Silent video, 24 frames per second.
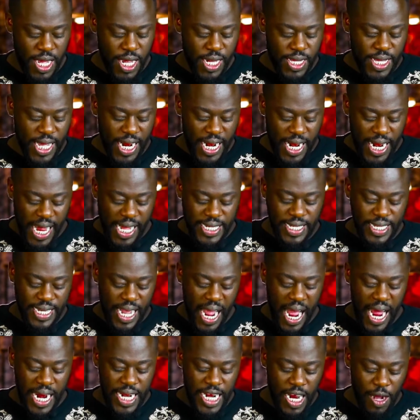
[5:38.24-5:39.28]
The last
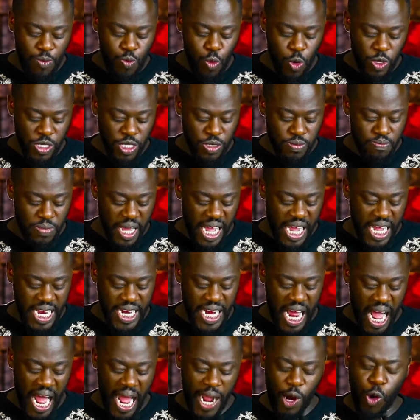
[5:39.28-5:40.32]
Adam was
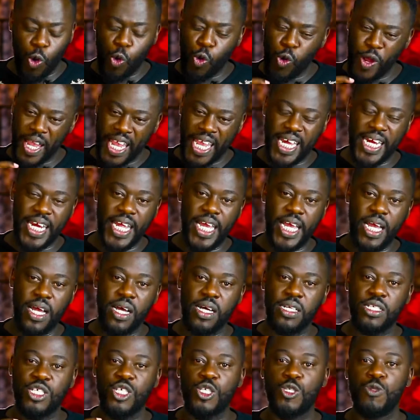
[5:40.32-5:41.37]
made a
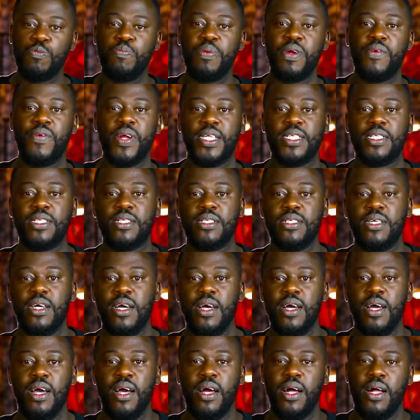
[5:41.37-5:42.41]
quickening spirit.
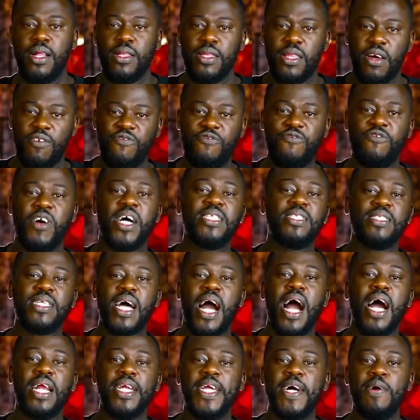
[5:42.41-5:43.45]
The first
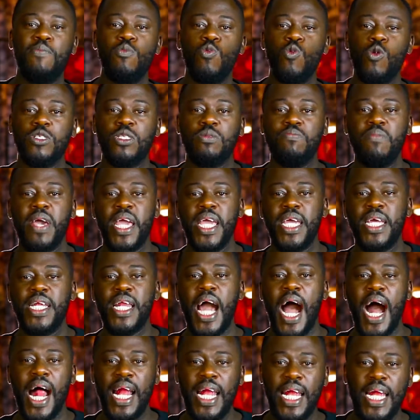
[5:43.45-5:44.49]
Adam was made
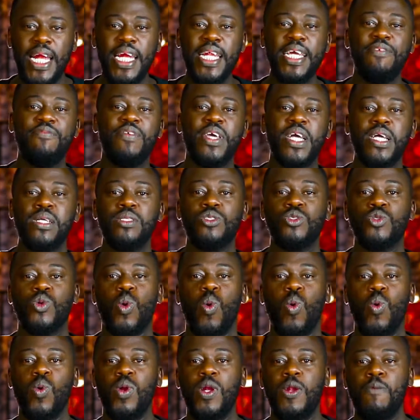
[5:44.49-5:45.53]
a living
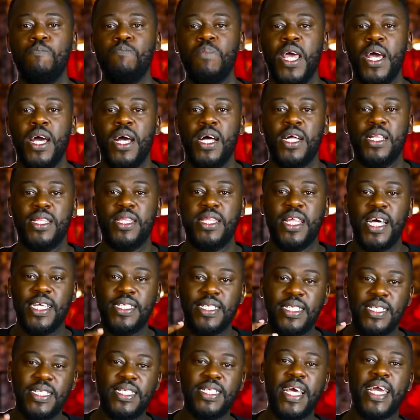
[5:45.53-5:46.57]
soul the
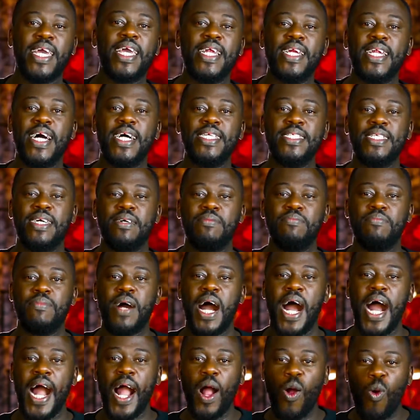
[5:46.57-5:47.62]
second Adam
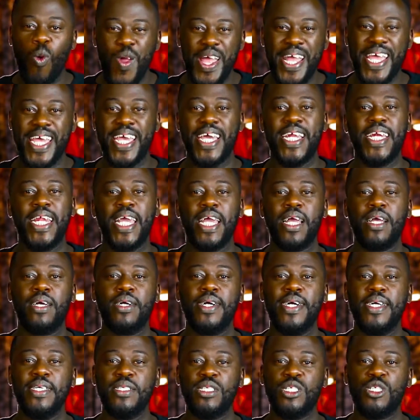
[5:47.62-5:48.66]
a quickening
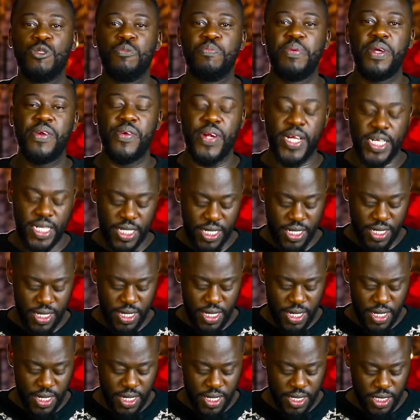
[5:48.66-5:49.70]
a spirit.
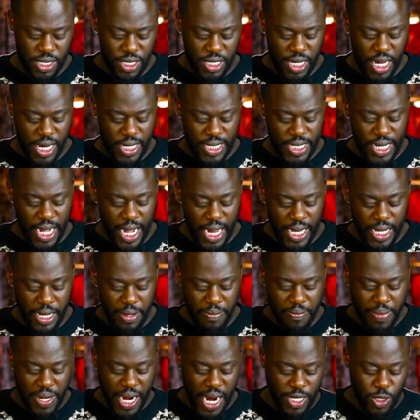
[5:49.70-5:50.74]
Jeta
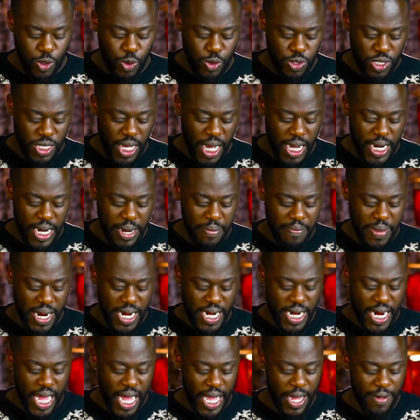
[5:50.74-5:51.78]
libratos
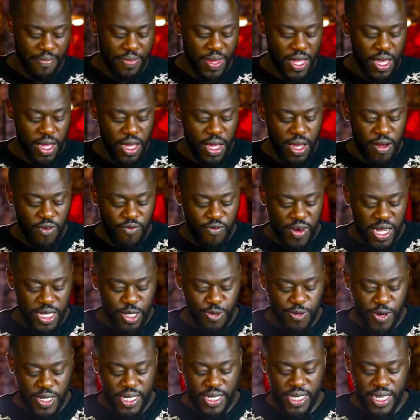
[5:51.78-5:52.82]
caremandaya.
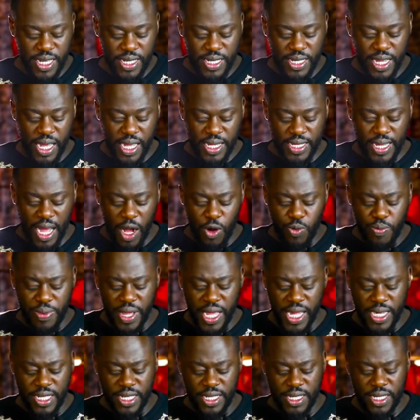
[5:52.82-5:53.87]
Verse 46 says,
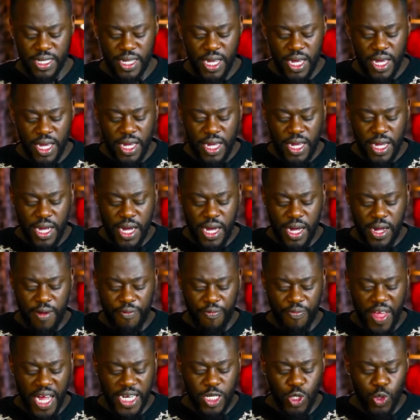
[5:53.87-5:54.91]
Howbeit uh,
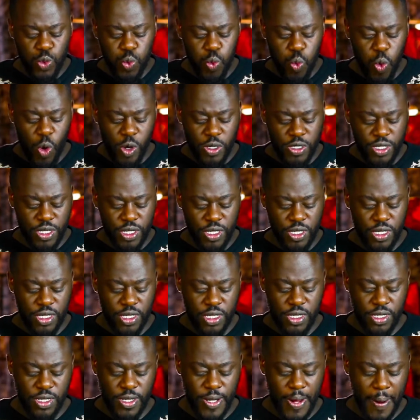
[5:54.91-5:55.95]
that
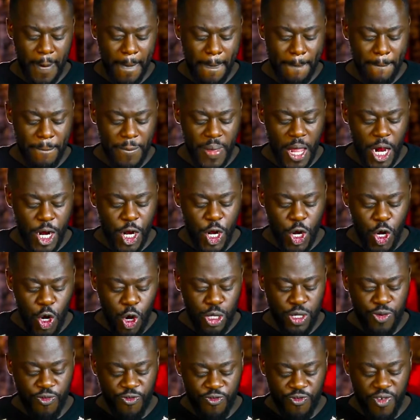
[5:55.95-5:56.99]
was
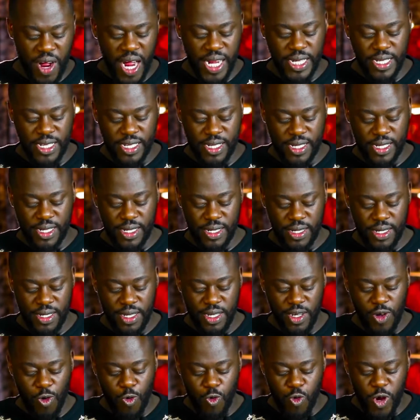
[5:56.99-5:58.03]
not first,
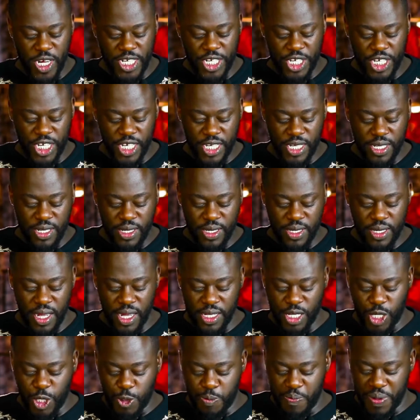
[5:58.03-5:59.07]
which is
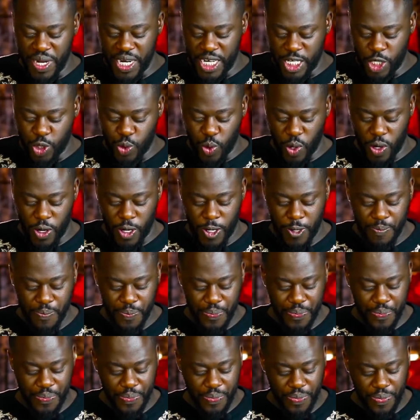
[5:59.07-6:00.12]
spiritual,
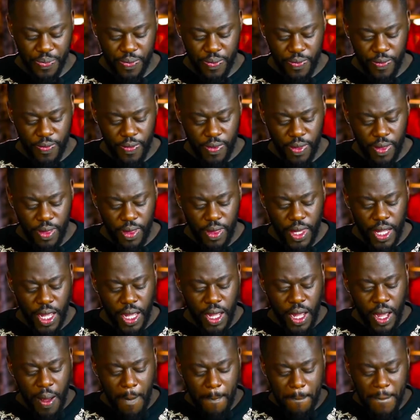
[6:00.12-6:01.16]

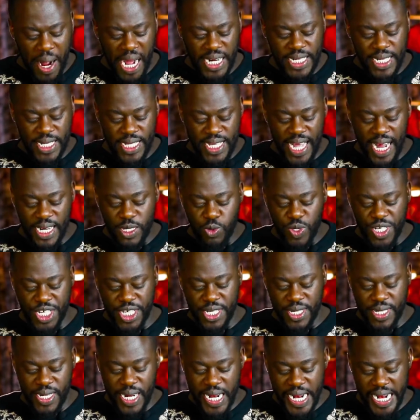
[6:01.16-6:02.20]
but that
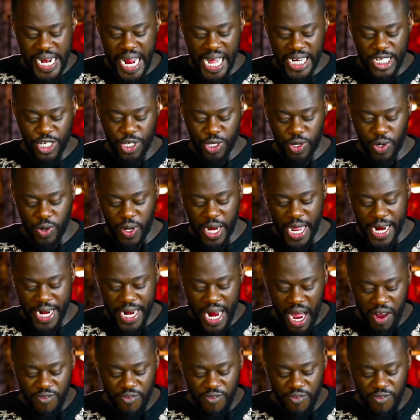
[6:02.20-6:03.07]
which is natural, and